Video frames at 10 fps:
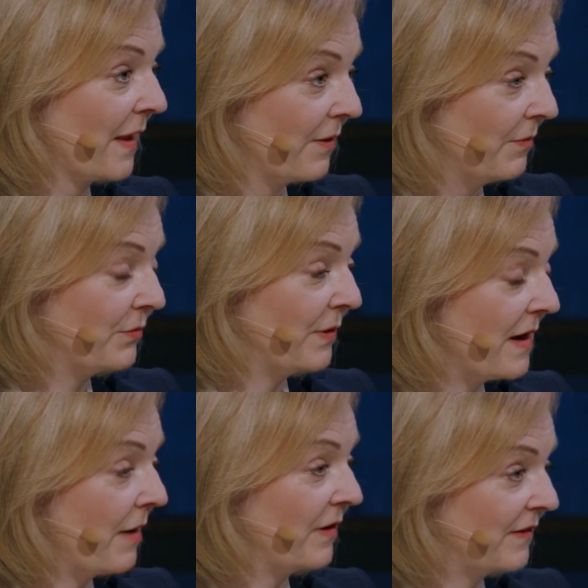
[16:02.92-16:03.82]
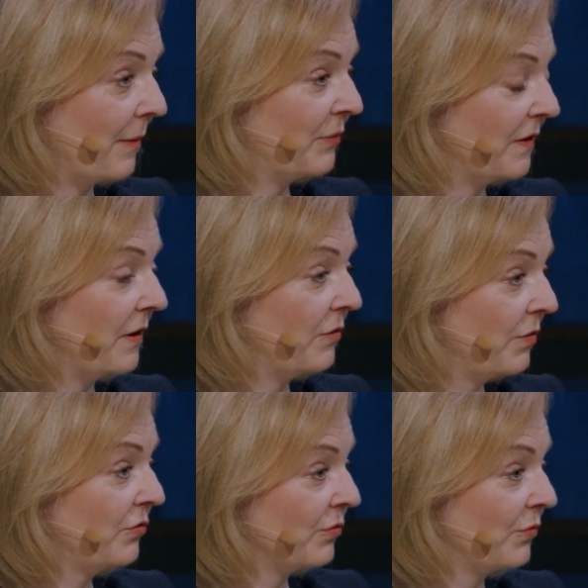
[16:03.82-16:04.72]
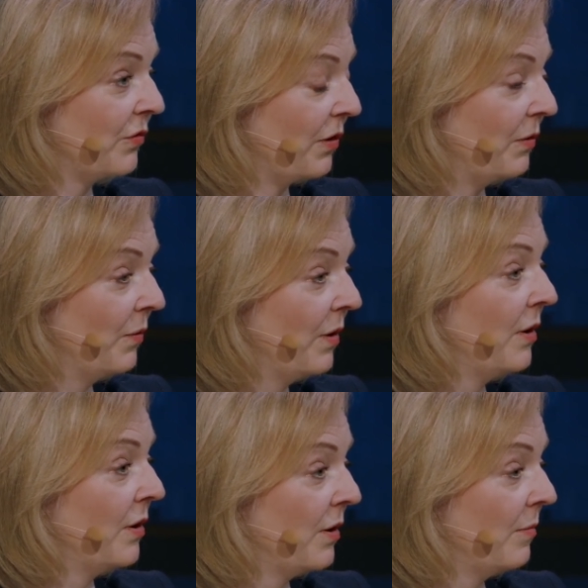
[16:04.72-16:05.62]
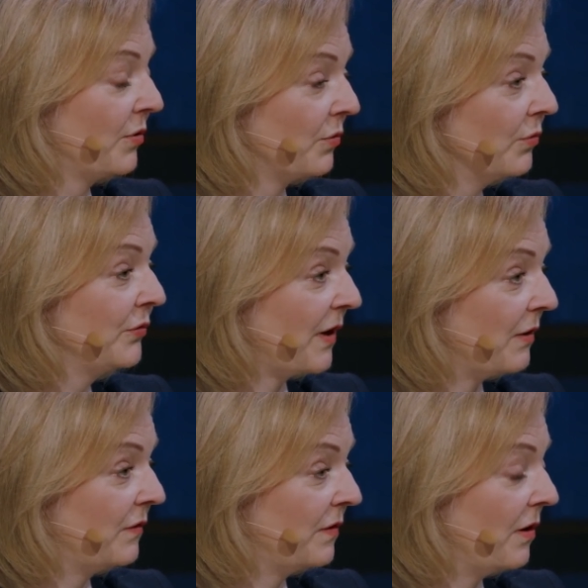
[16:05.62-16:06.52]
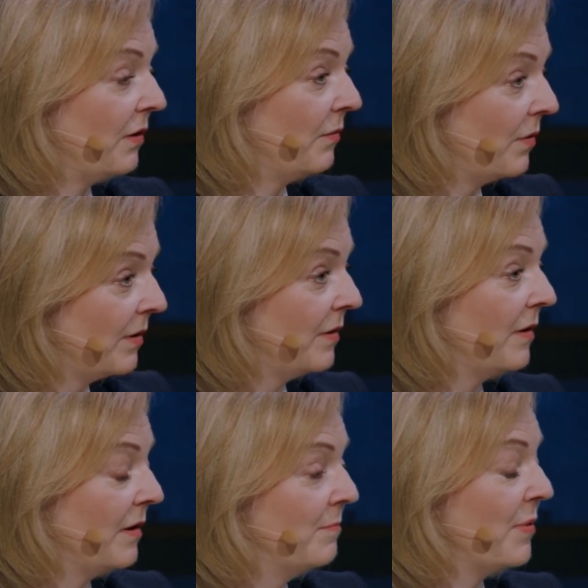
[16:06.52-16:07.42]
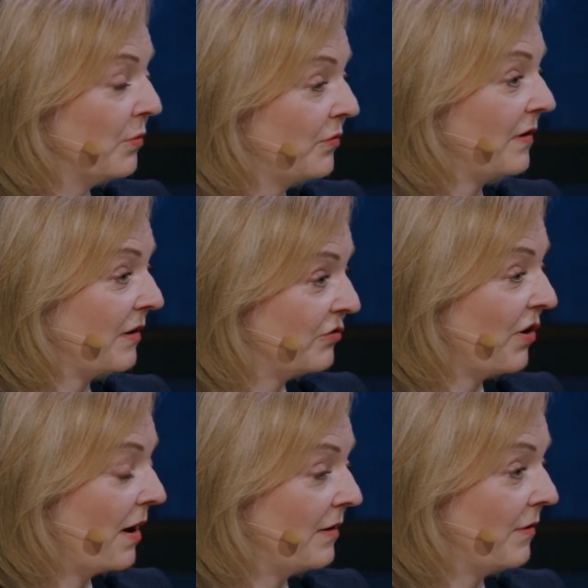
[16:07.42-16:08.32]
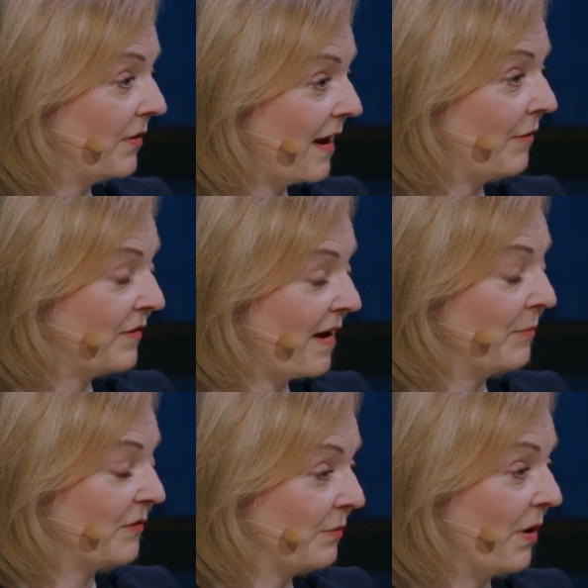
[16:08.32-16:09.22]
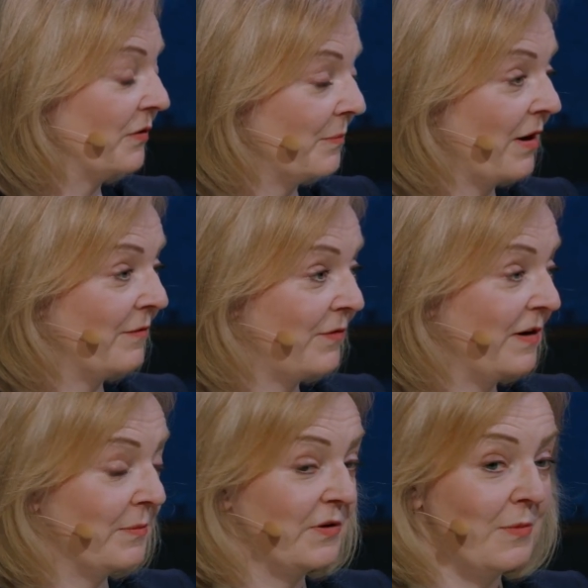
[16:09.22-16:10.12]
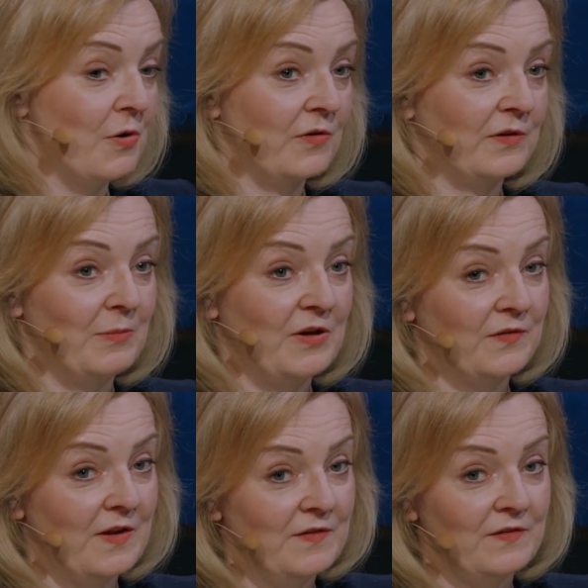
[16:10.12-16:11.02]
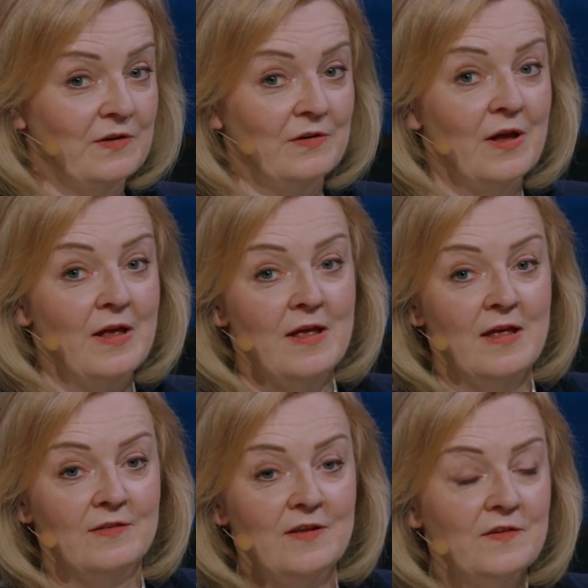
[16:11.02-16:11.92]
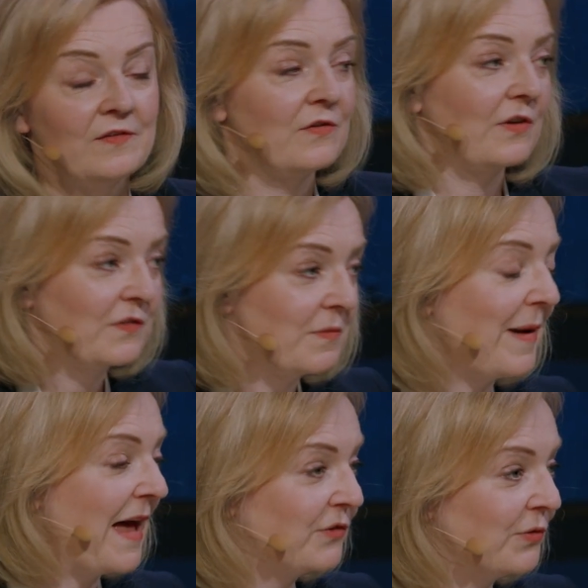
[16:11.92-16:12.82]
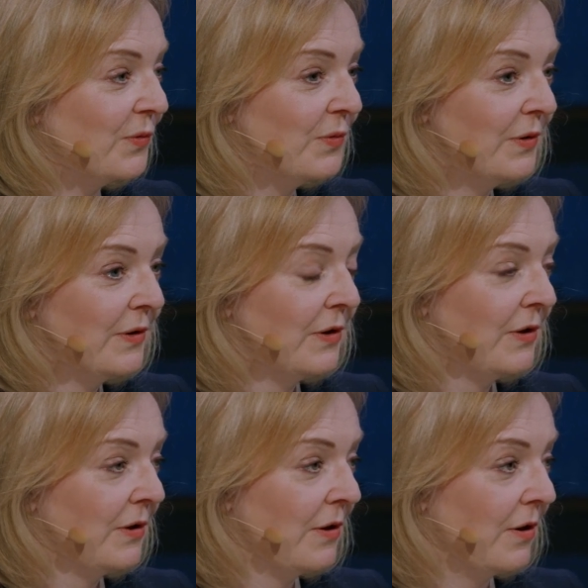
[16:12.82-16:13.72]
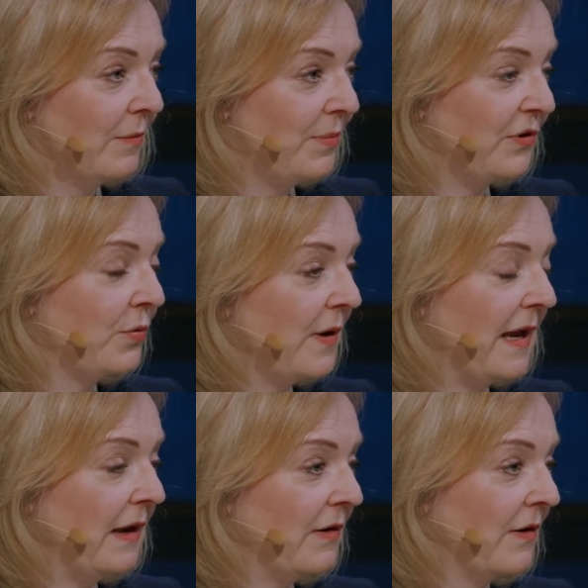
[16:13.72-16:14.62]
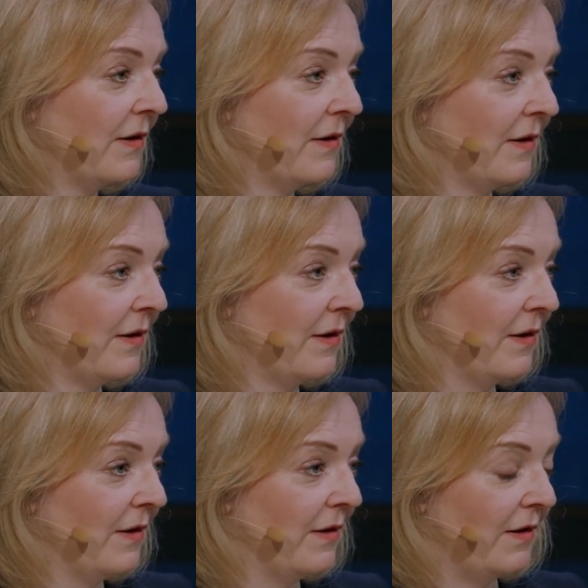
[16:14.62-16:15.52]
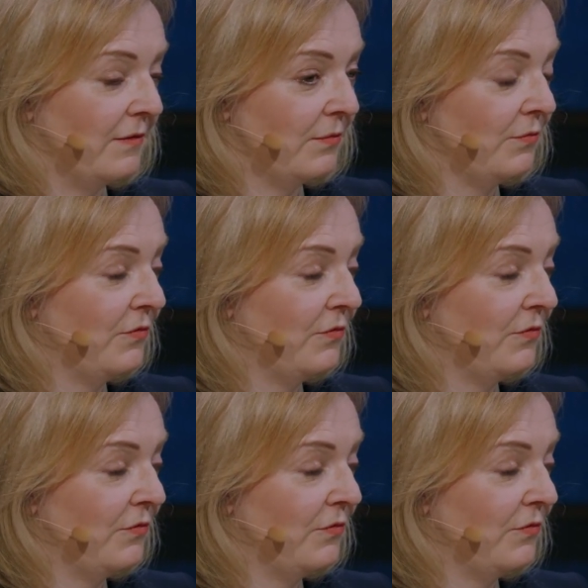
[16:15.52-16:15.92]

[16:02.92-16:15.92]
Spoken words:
which we know it's absolutely crucial to, but also to emboldening China in their attempts to undermine freedom and democracy. Because this isn't just a battle between a